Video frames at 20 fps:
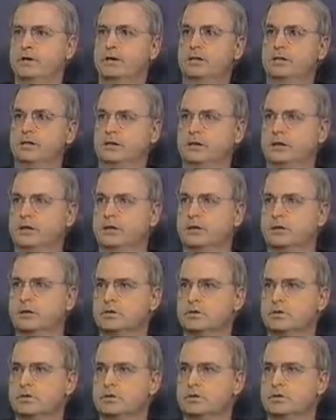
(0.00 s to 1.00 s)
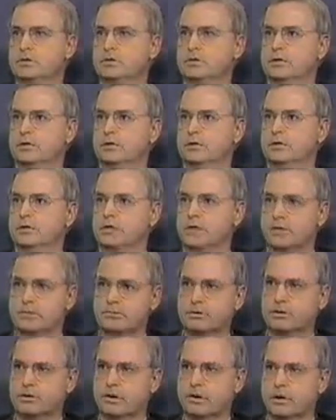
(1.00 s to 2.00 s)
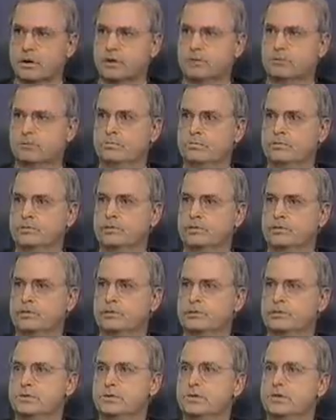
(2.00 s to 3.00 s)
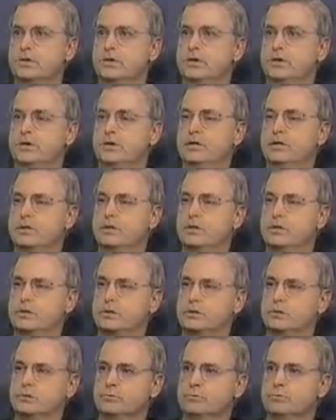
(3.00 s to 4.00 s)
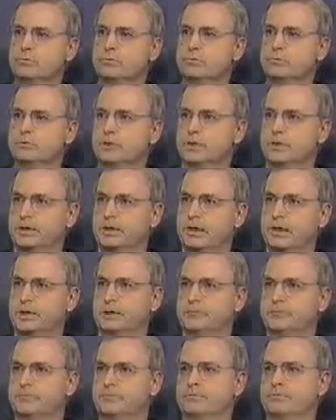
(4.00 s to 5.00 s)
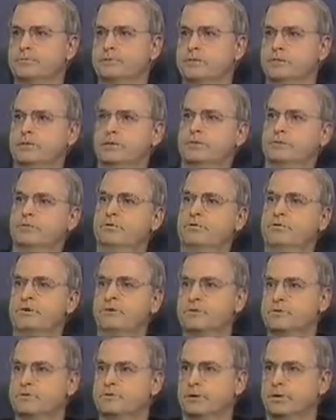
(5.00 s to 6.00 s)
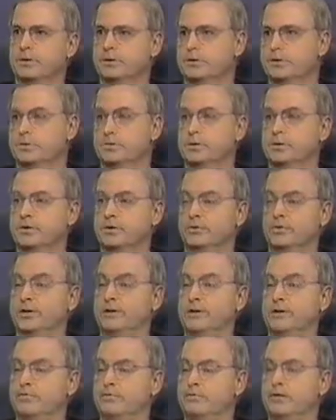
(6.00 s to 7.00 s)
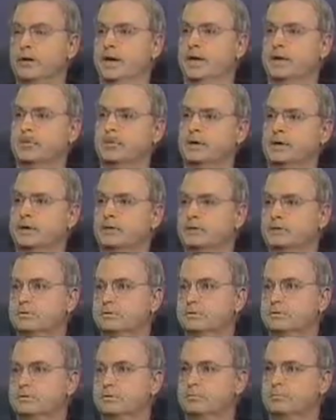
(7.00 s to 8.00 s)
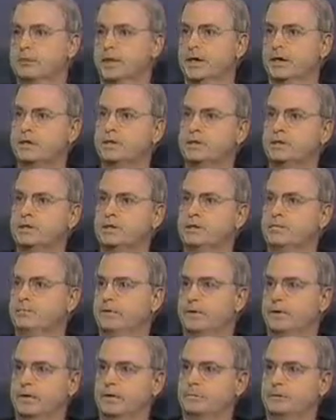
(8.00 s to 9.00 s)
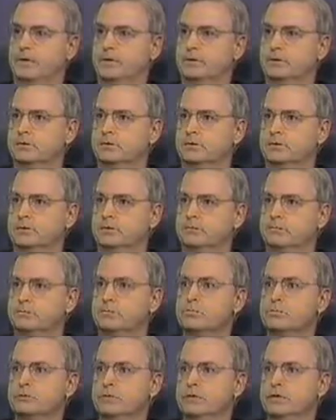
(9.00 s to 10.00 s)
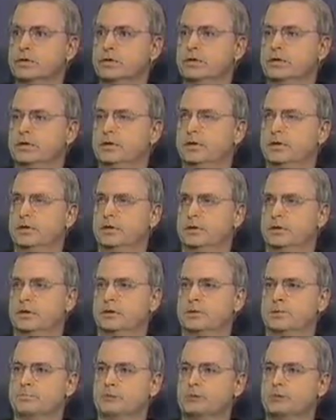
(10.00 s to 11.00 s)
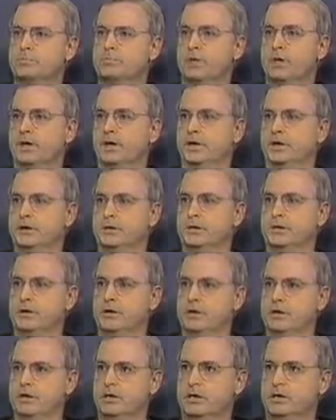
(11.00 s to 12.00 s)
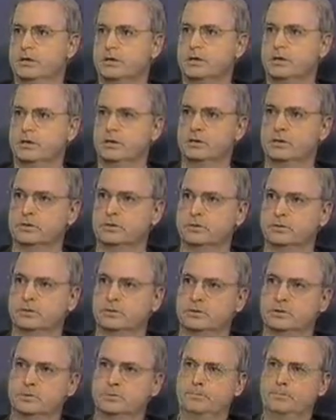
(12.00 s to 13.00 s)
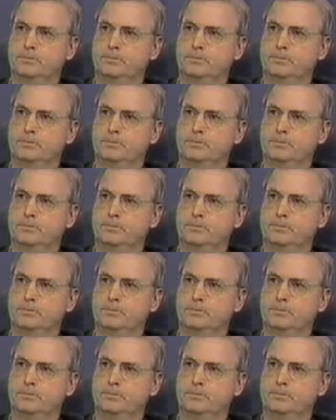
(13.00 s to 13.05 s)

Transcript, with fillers: that his uh, sacred heart was consumed with love for his father, so much so that he forgot about uh, rest and he forgot about uh, food. It comes to mind the incident uh,